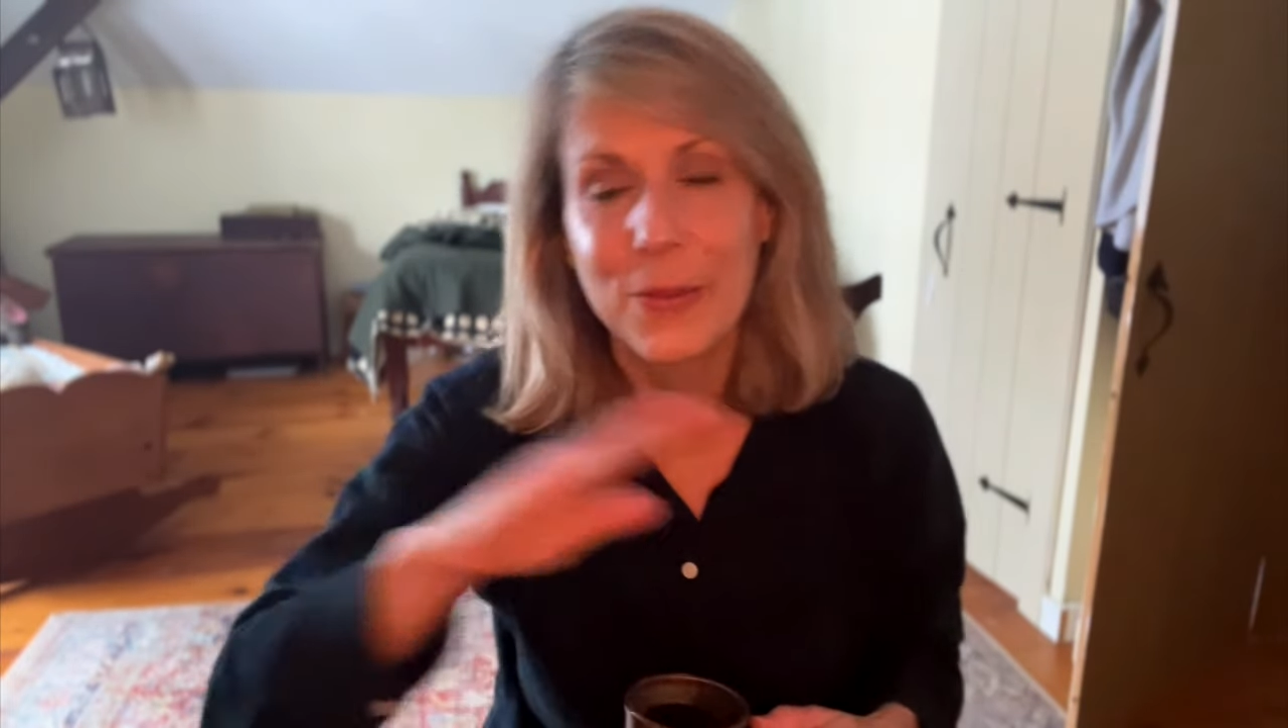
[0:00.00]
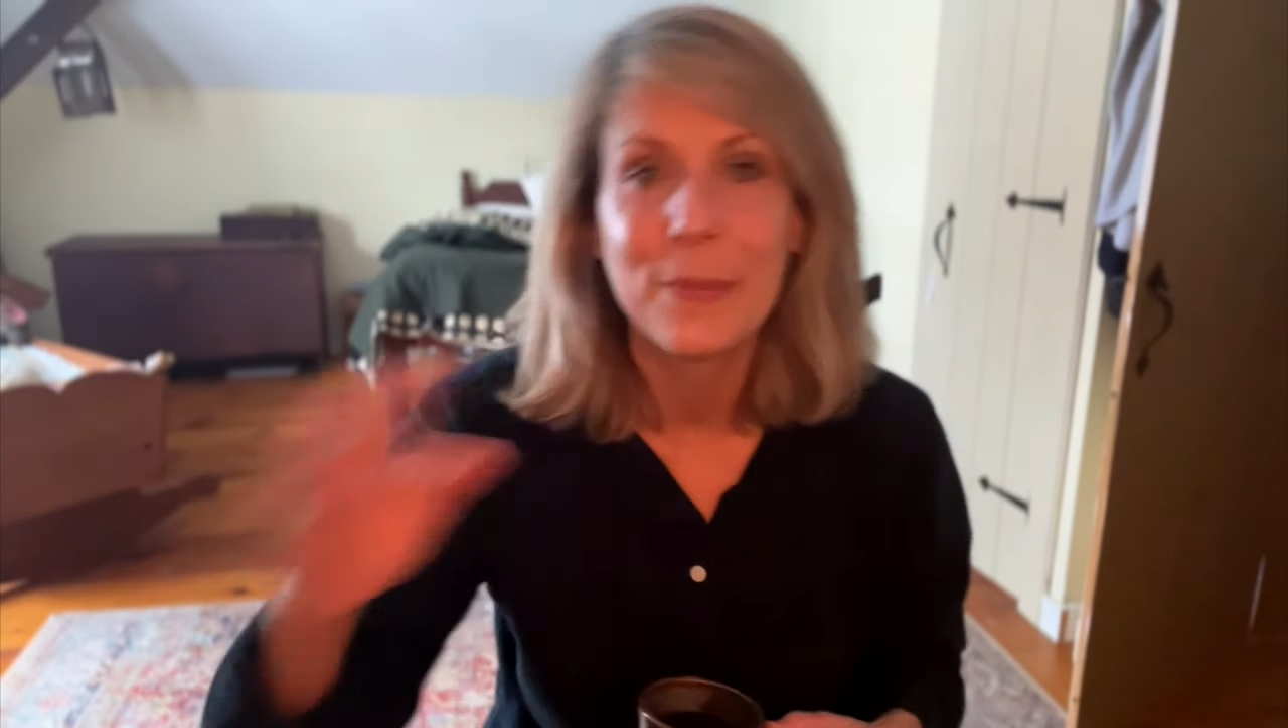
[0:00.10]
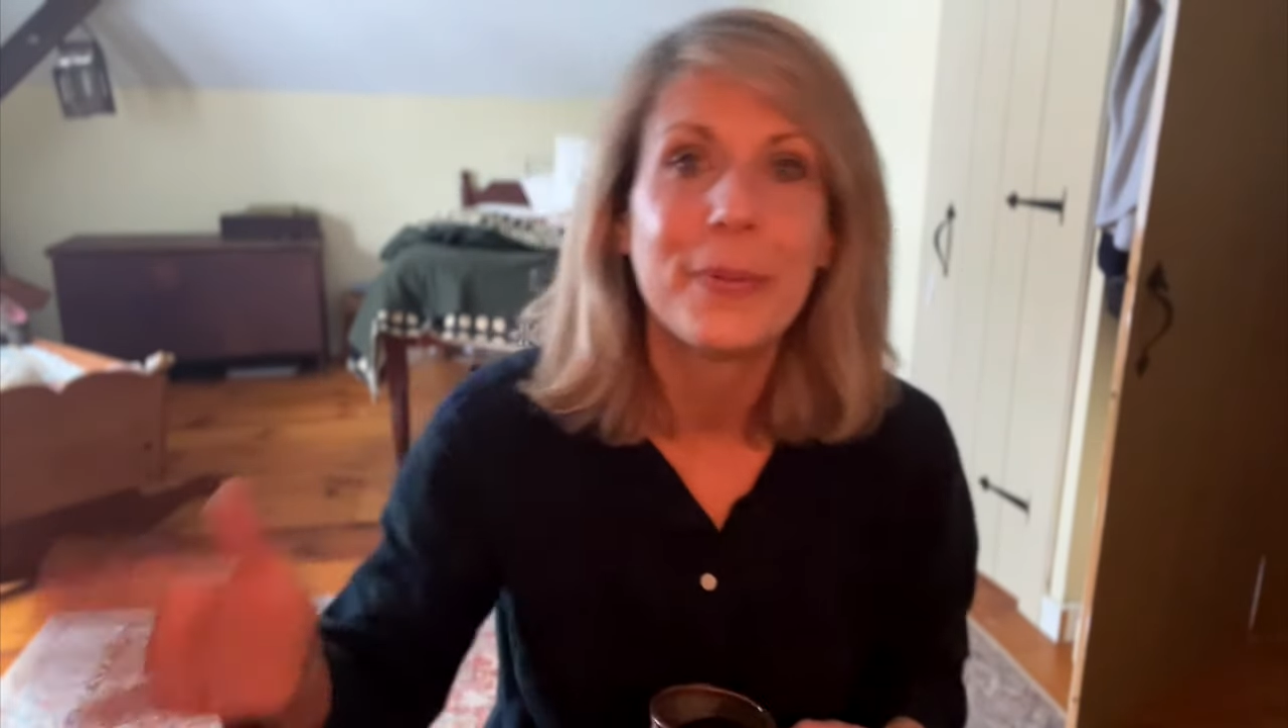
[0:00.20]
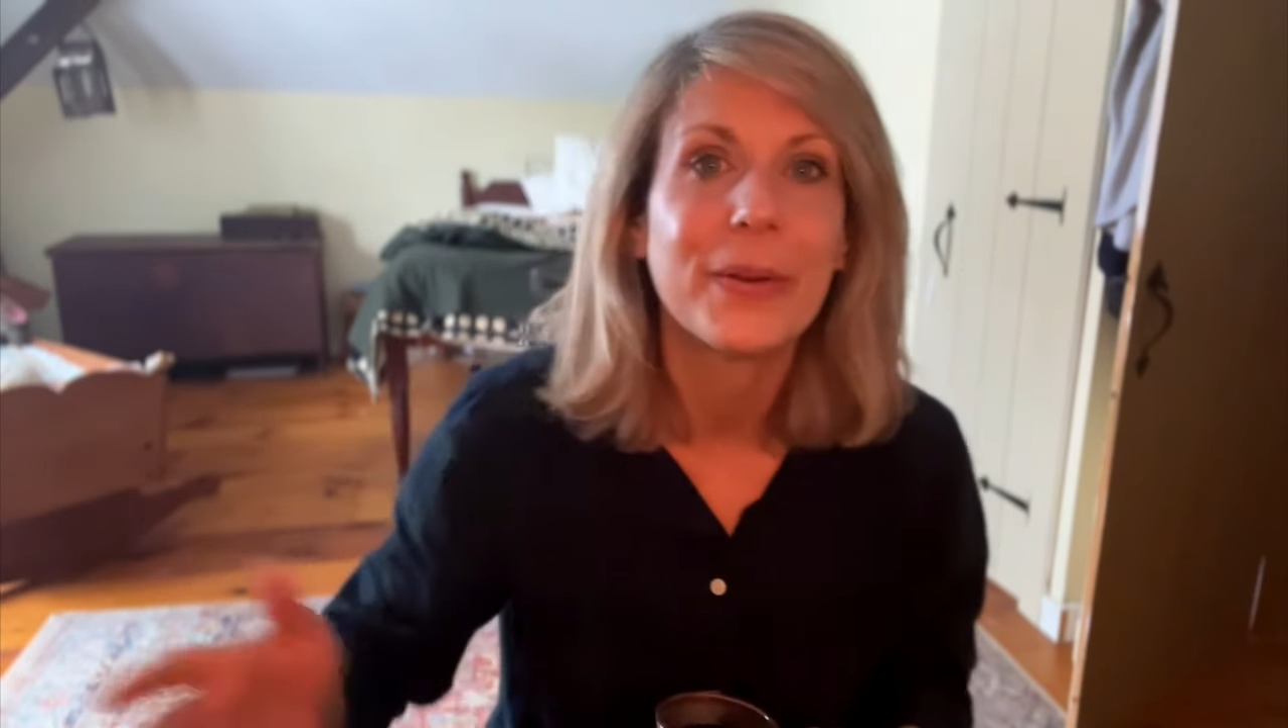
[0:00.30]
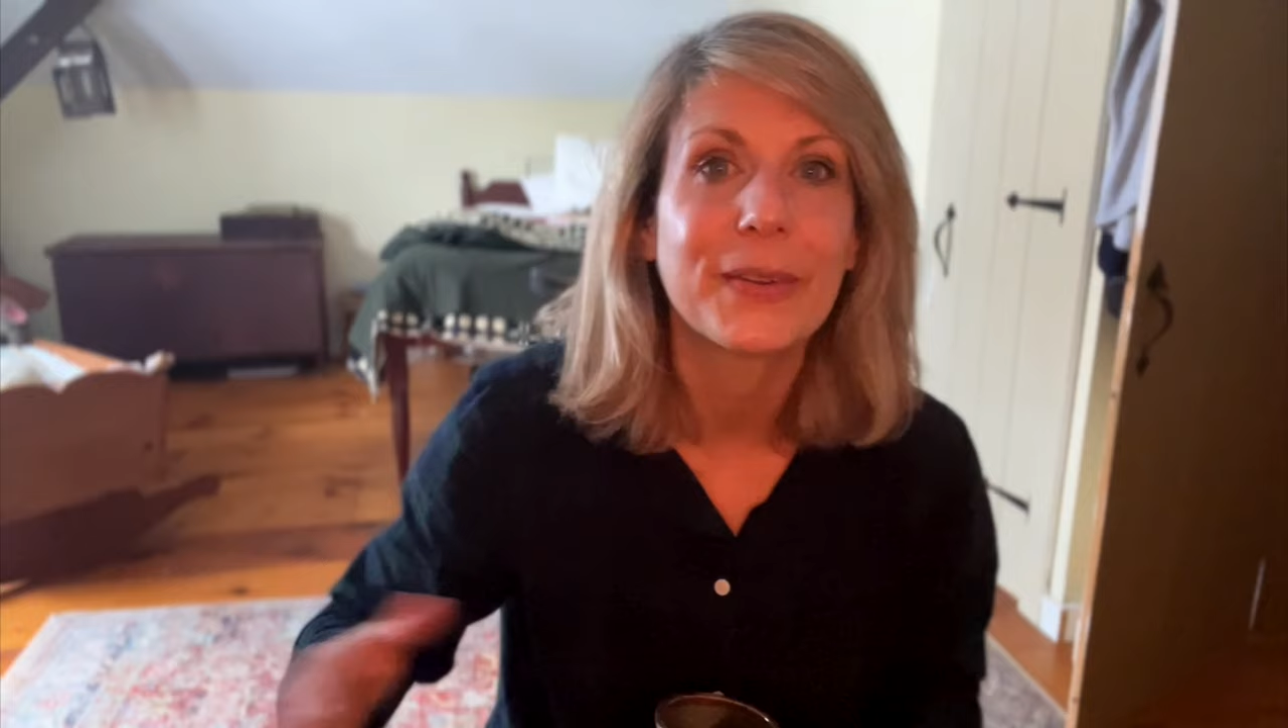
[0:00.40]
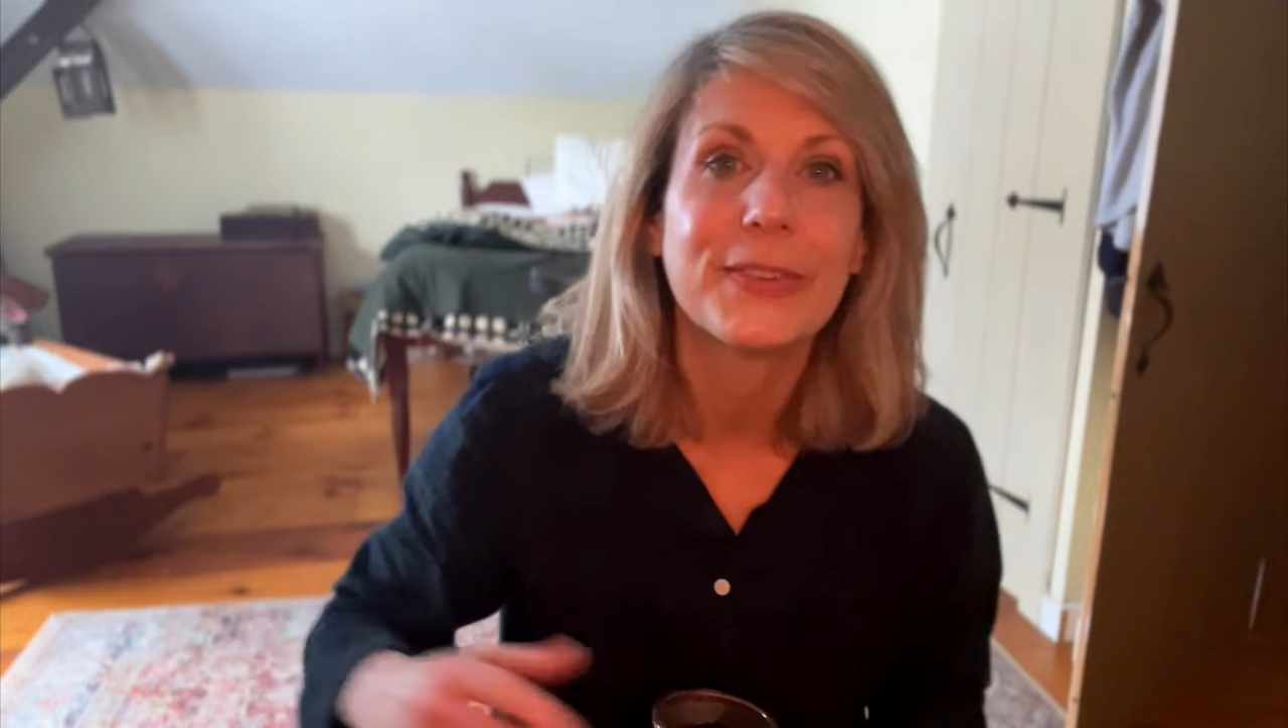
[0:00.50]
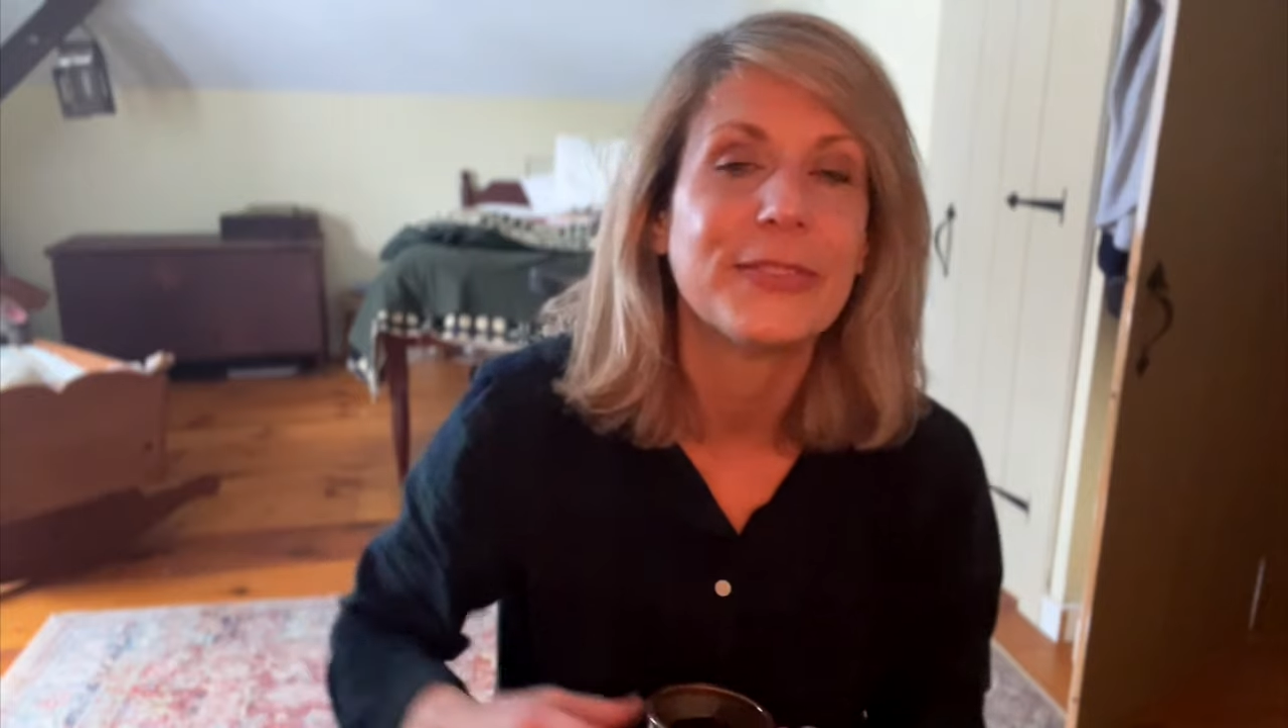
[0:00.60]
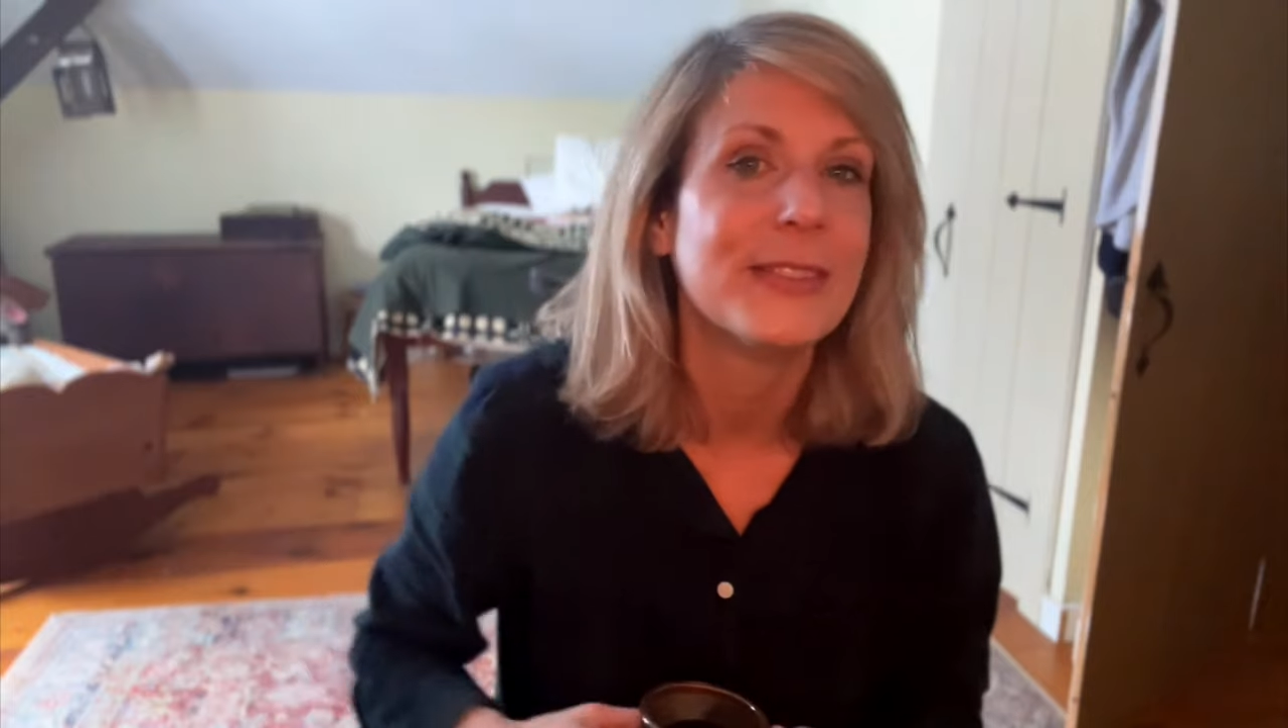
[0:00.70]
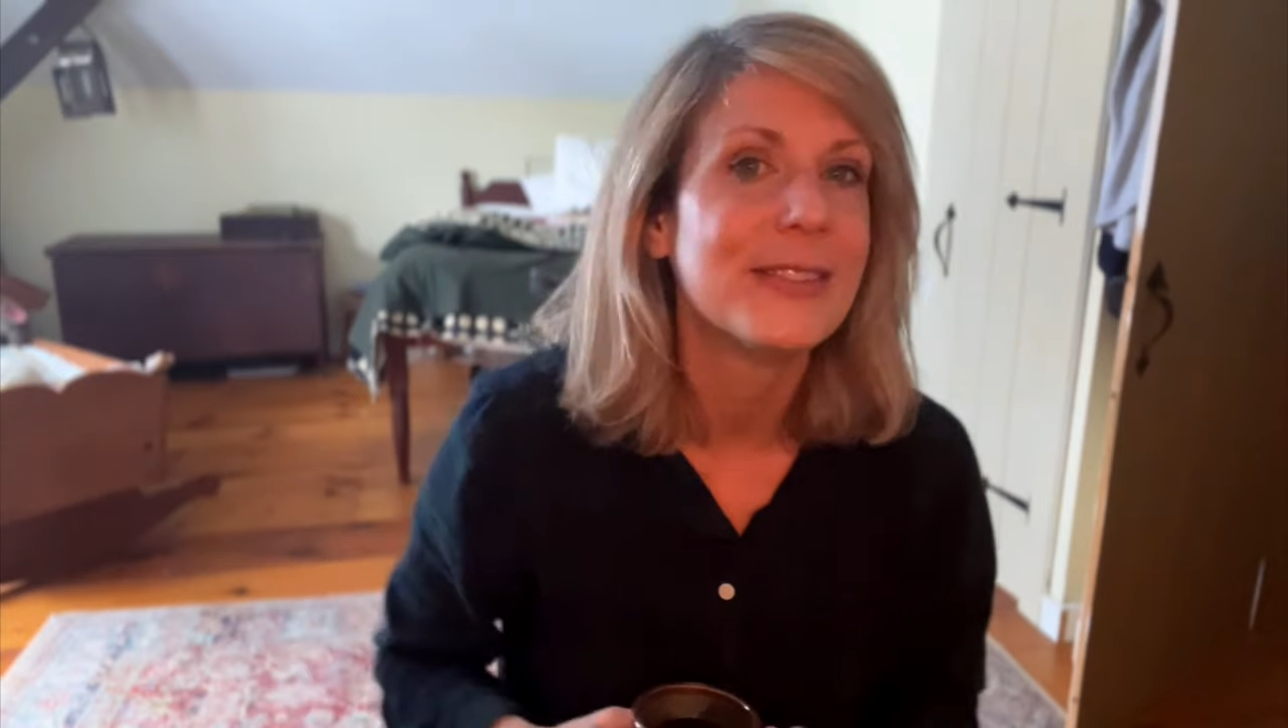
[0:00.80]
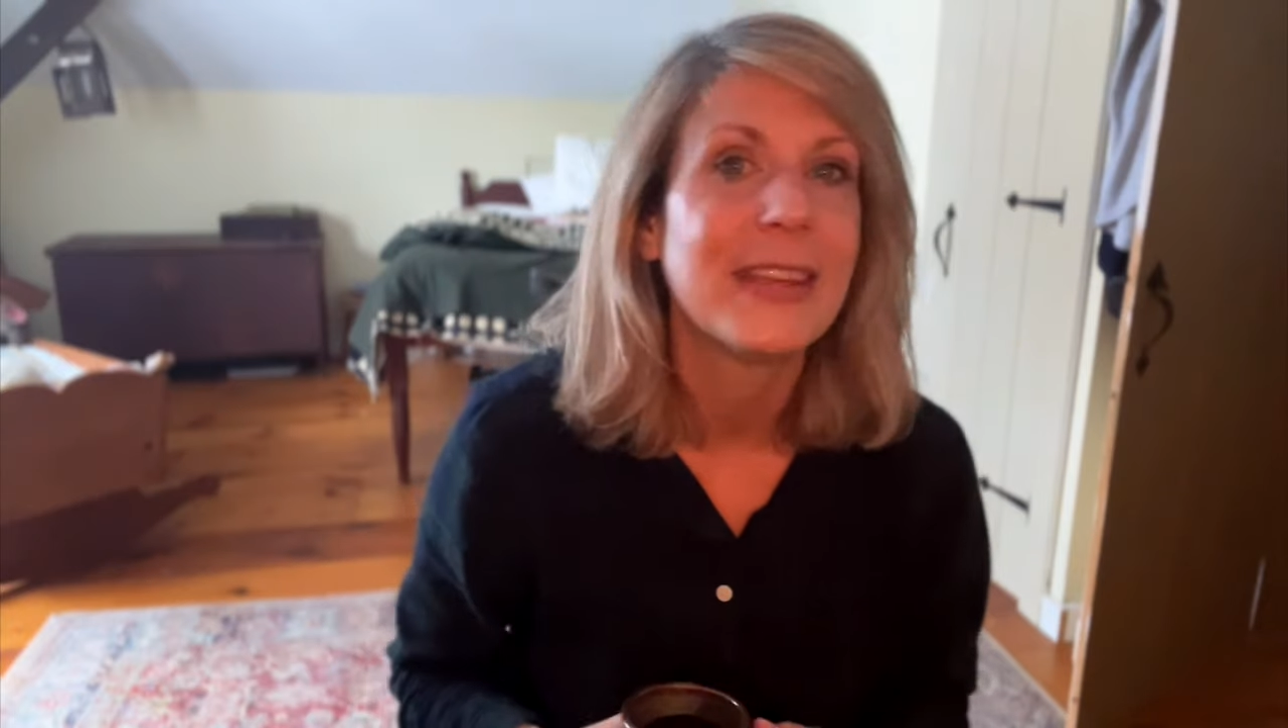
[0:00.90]
books
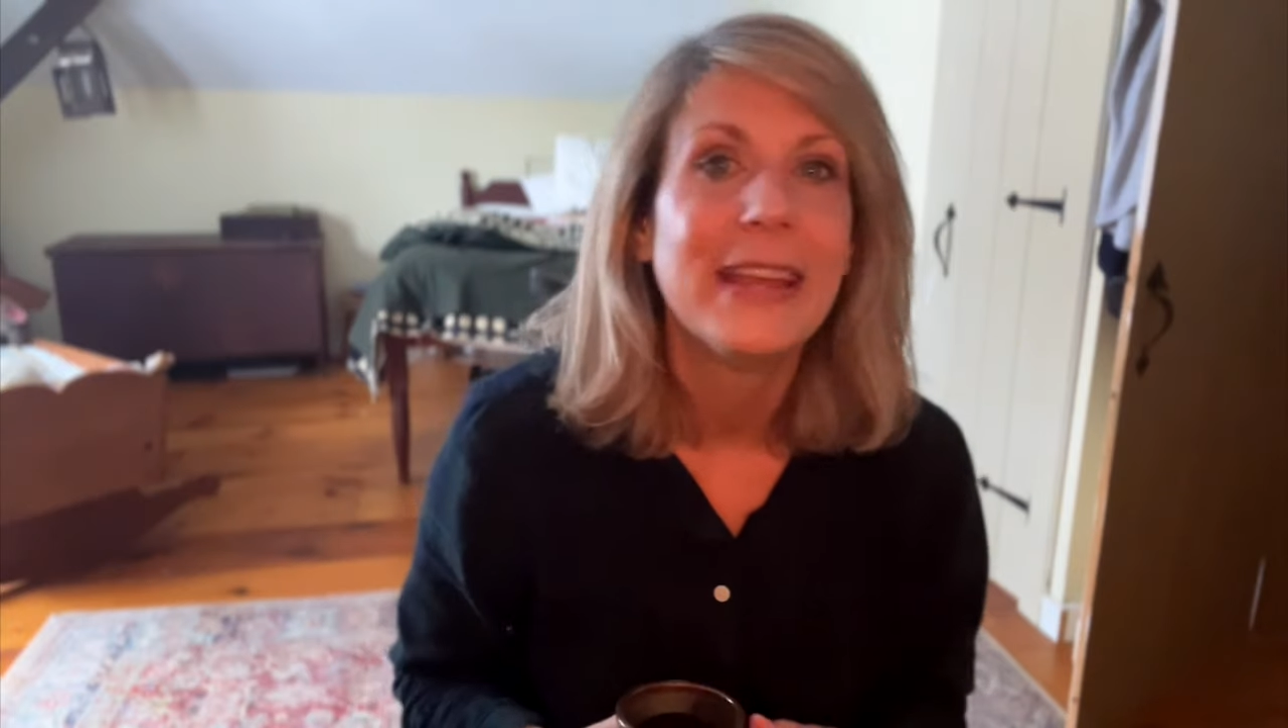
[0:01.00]
and